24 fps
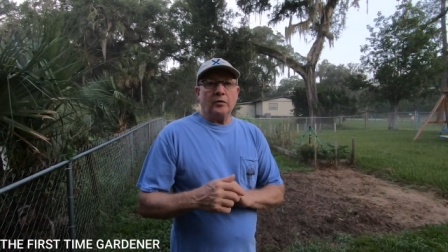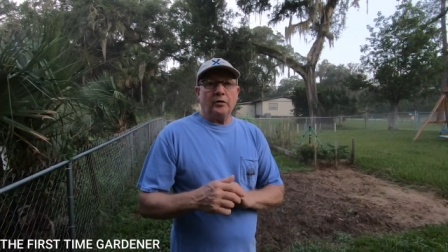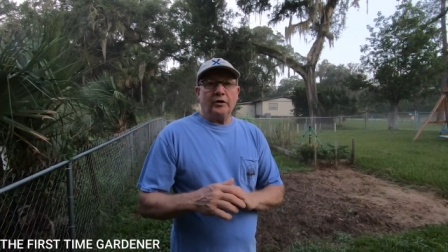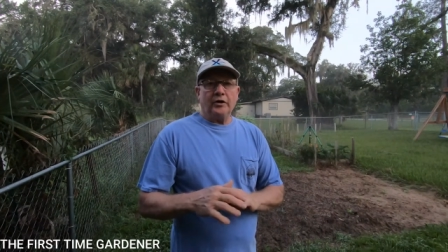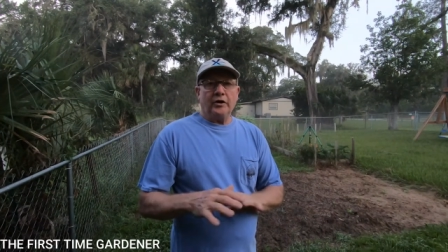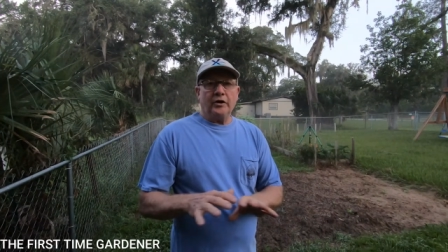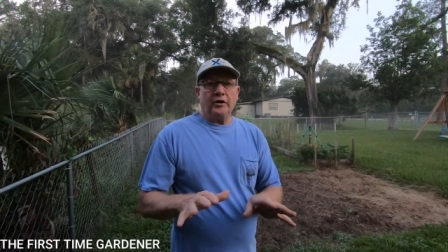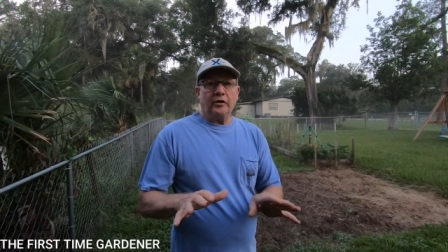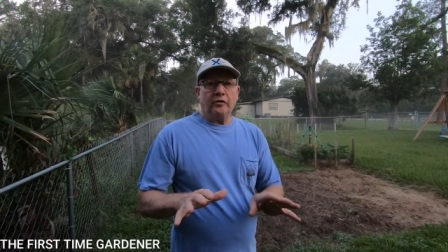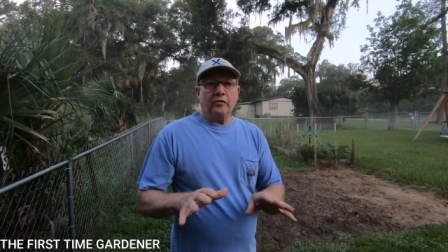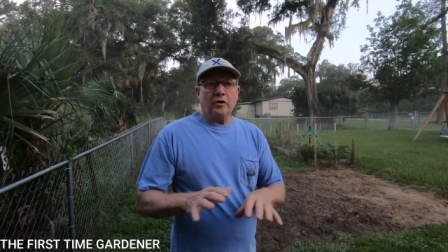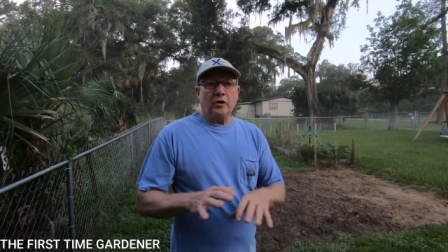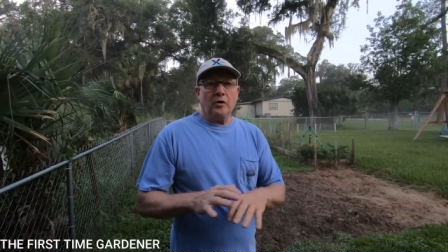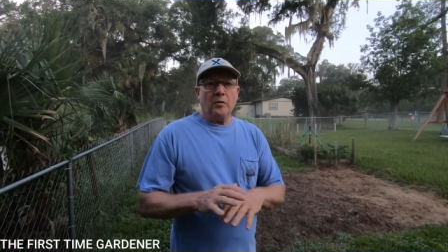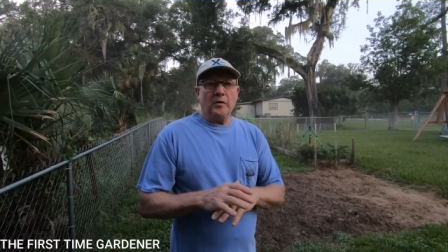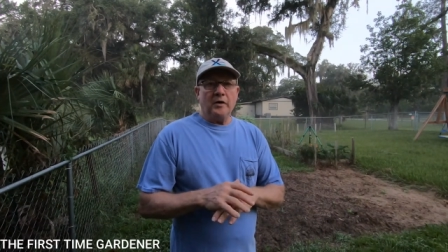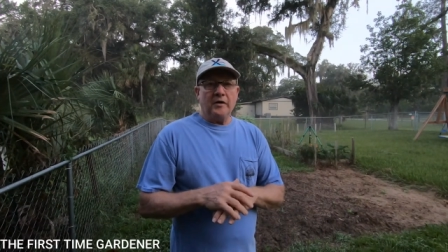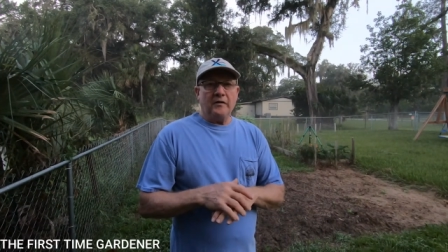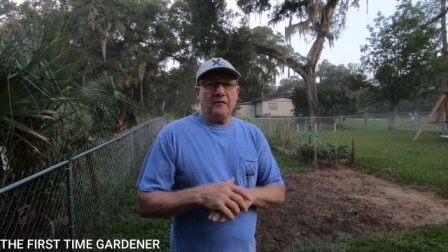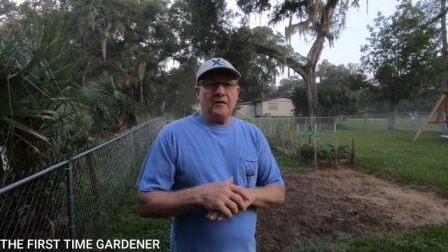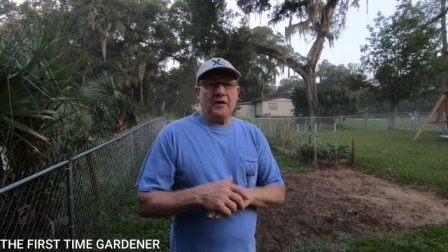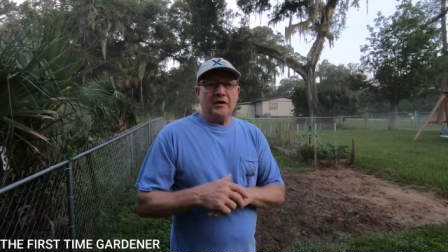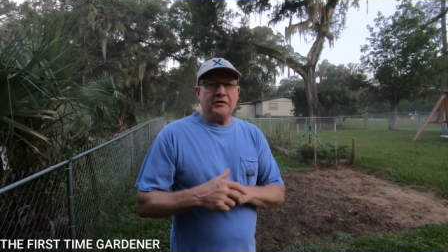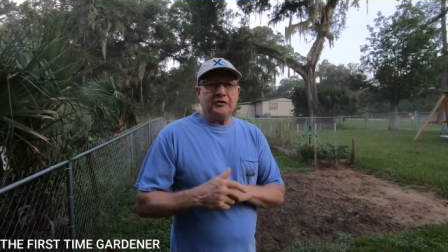really going to grow
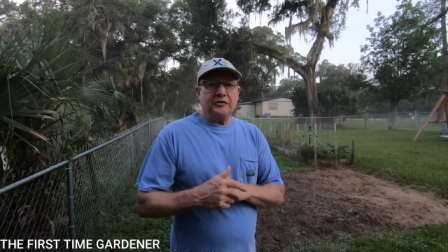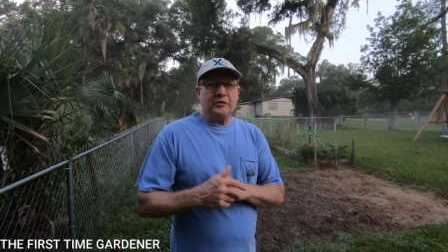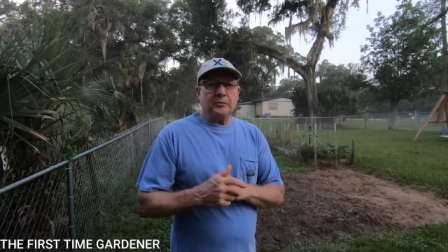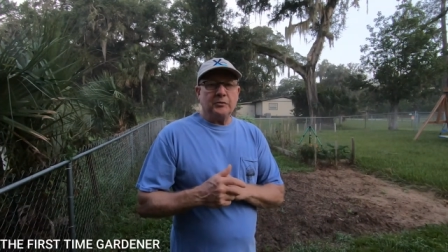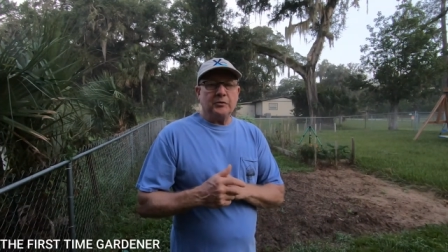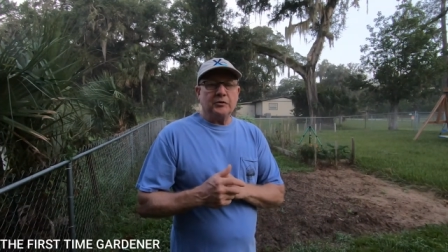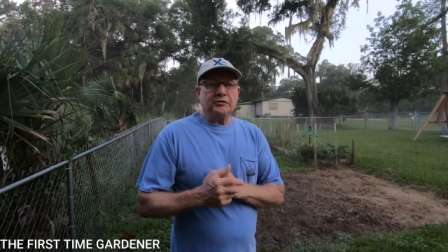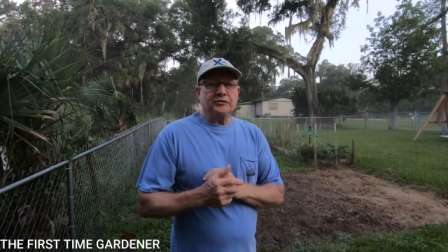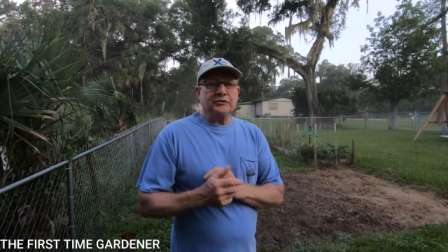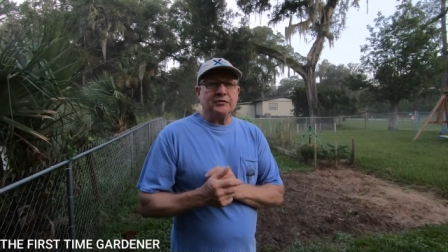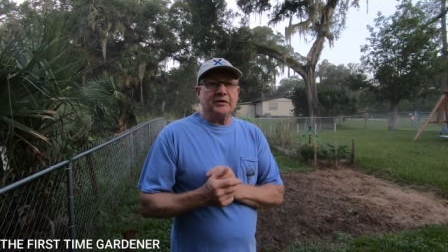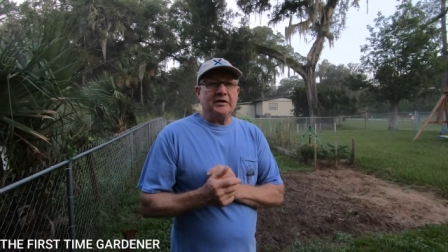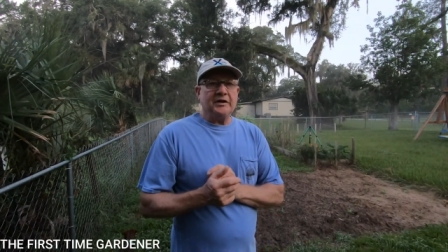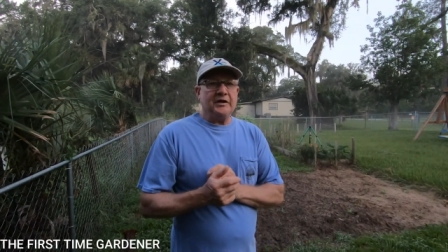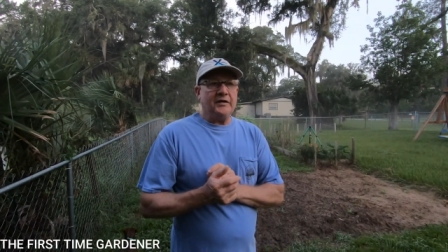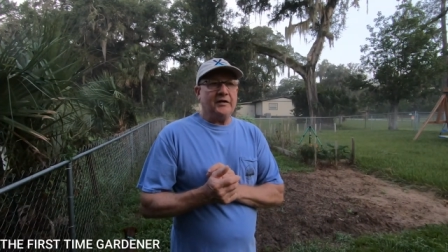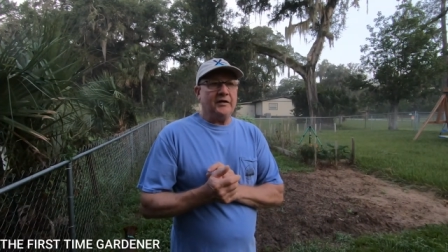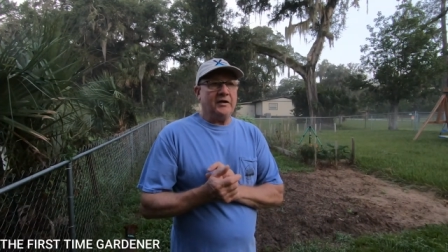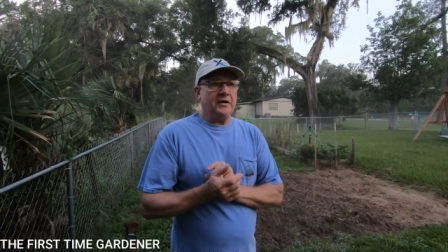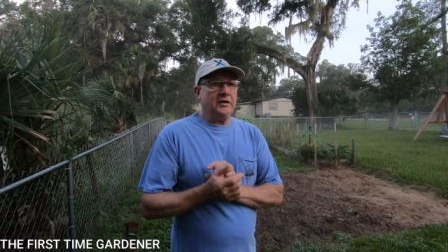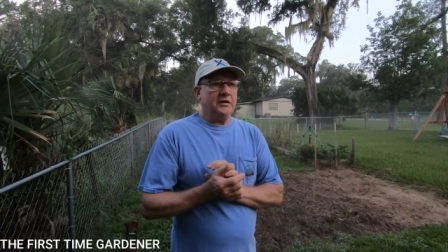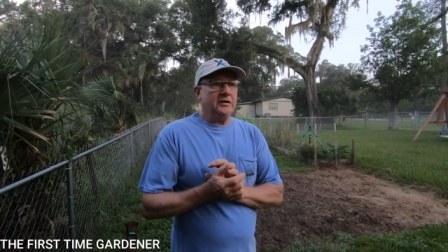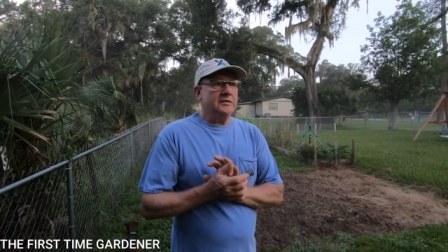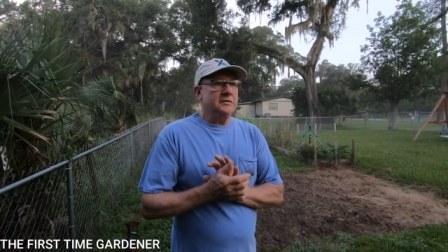any vegetables or
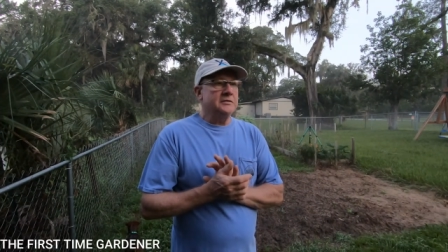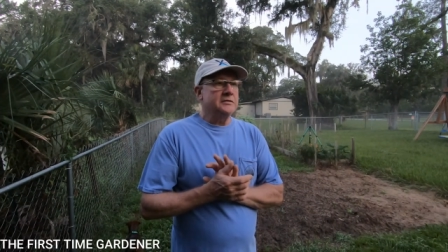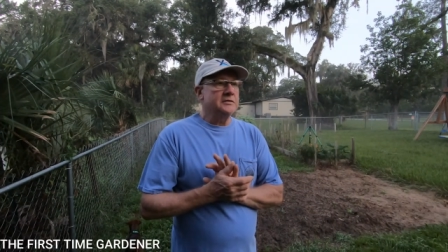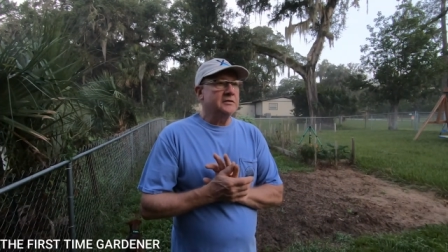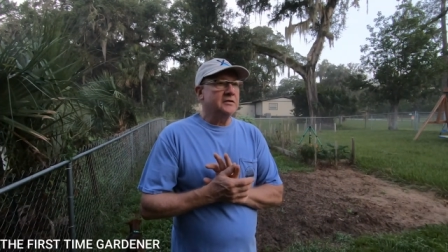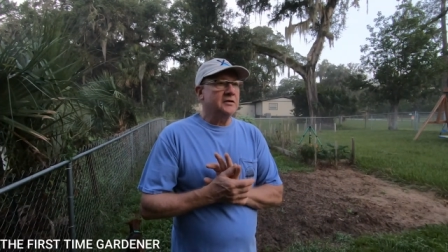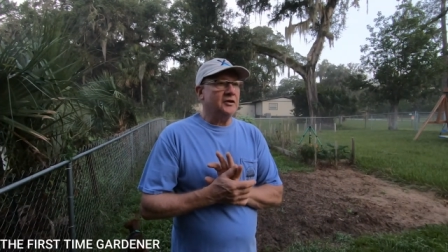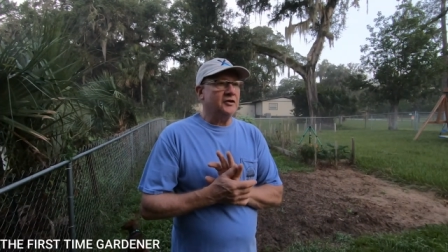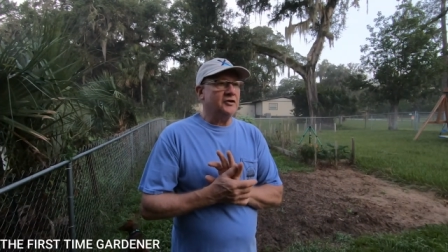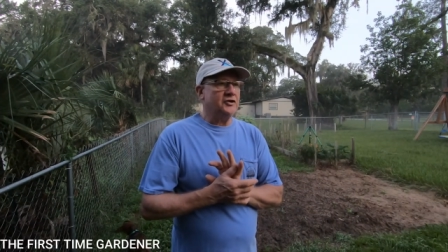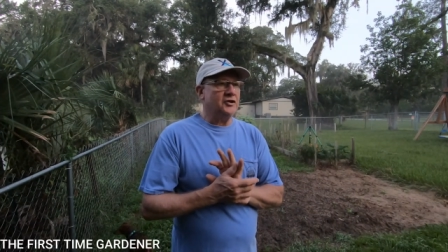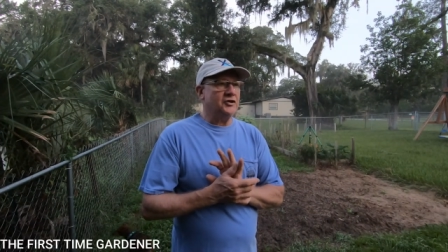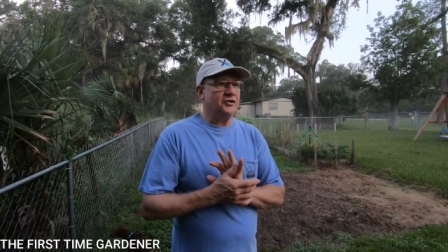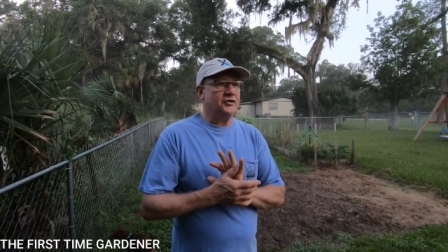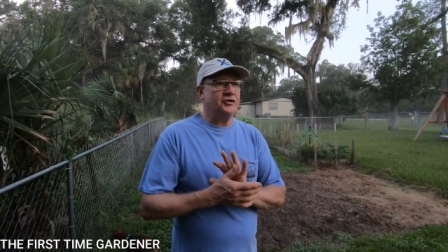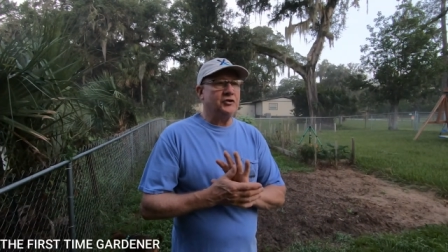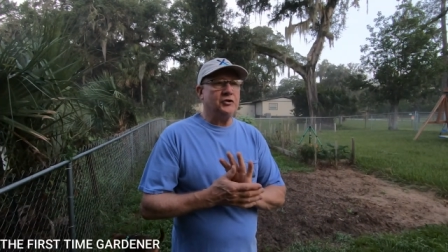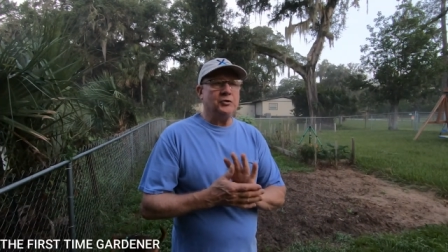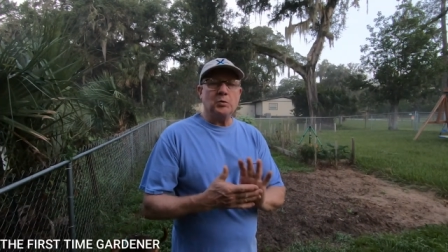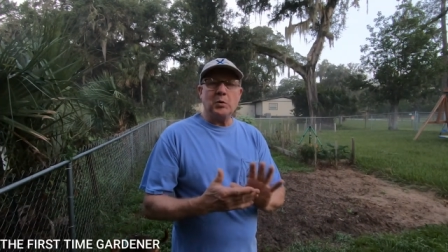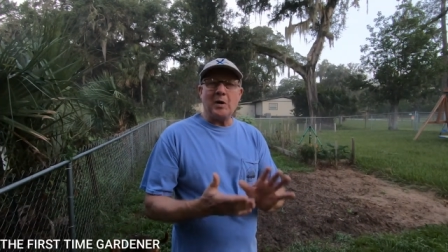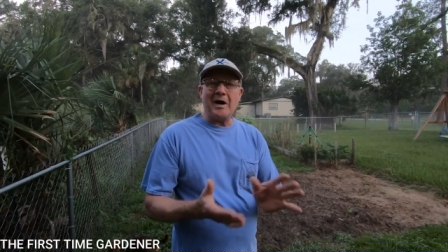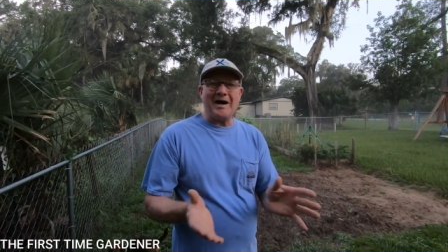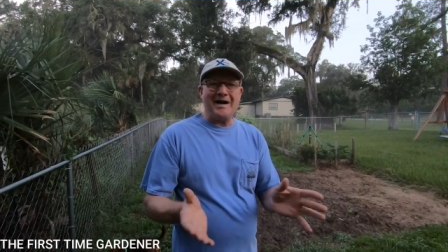anything. It's just
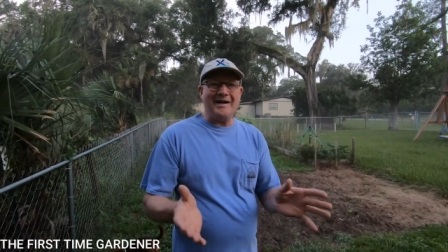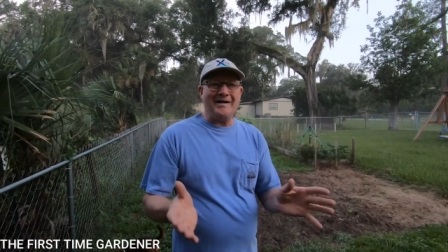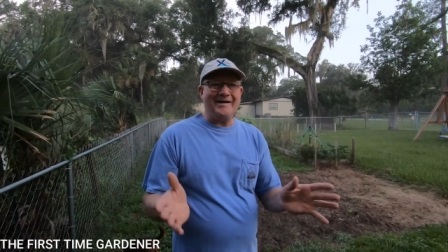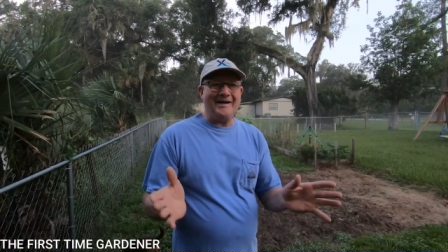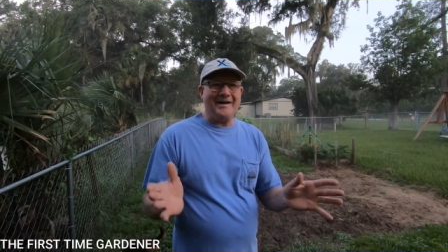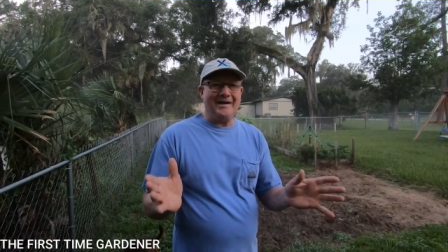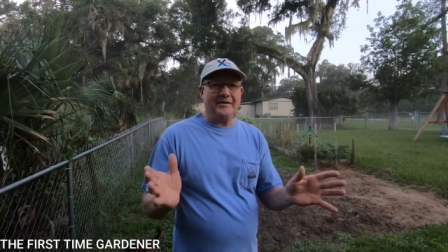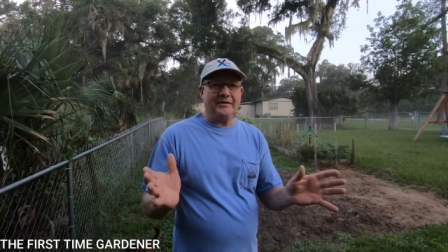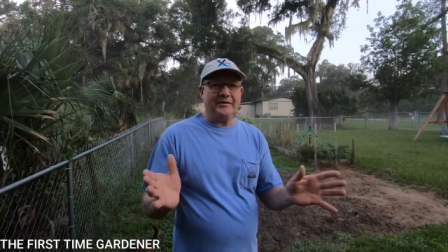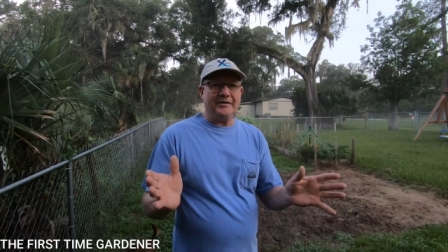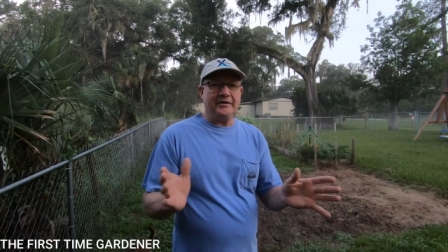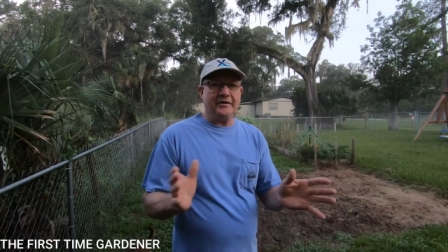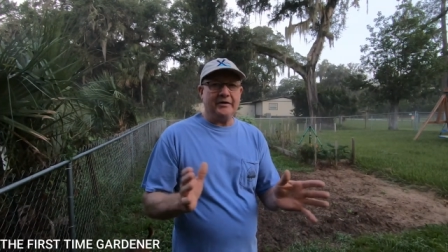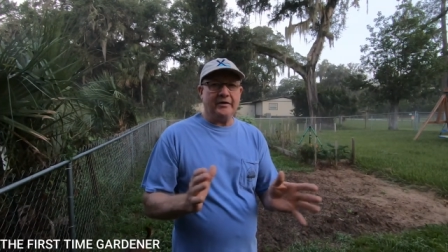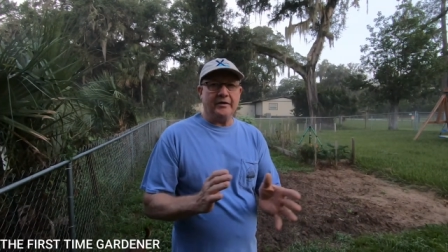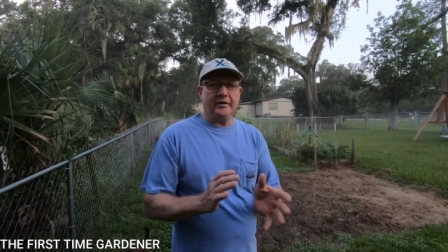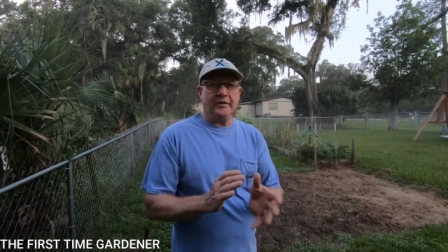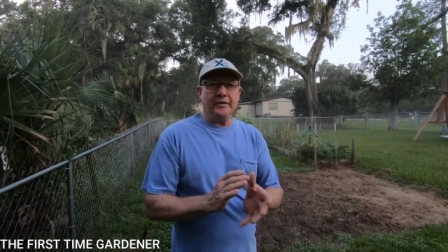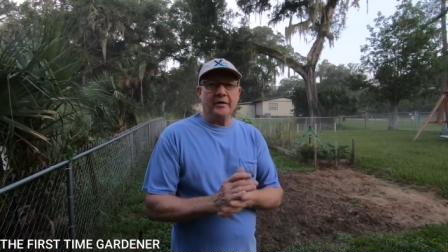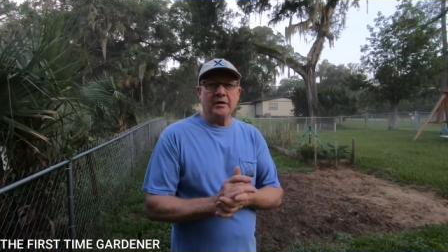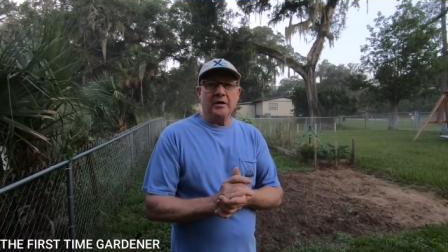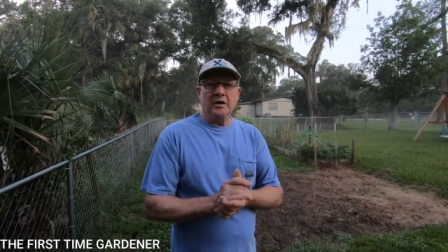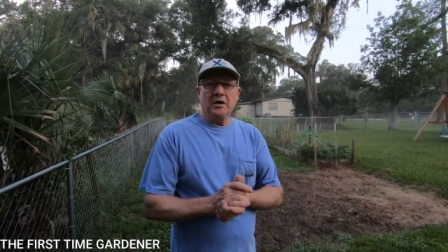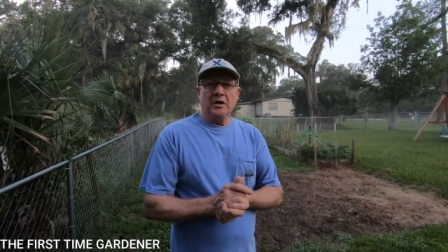too hot down
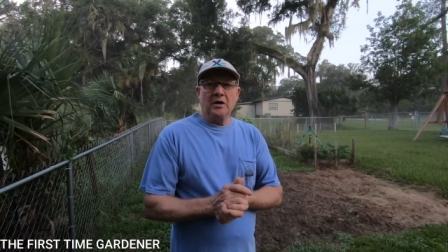here.